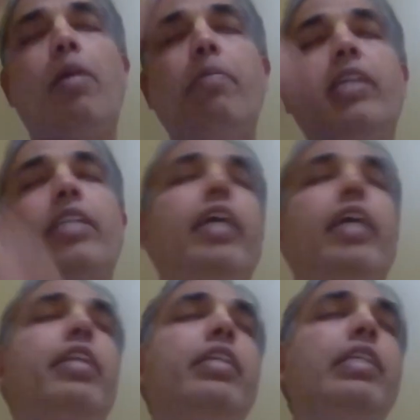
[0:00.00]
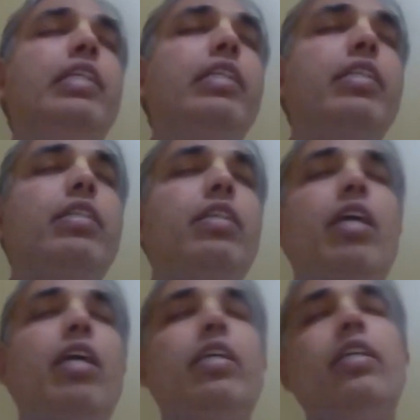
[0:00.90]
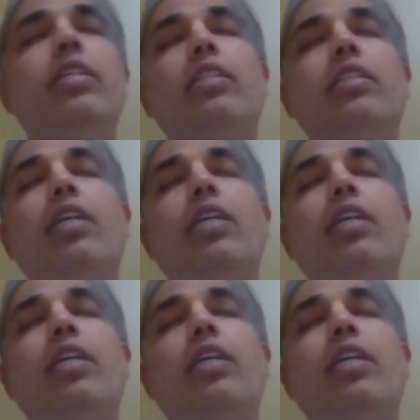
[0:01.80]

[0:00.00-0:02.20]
as rain. Not that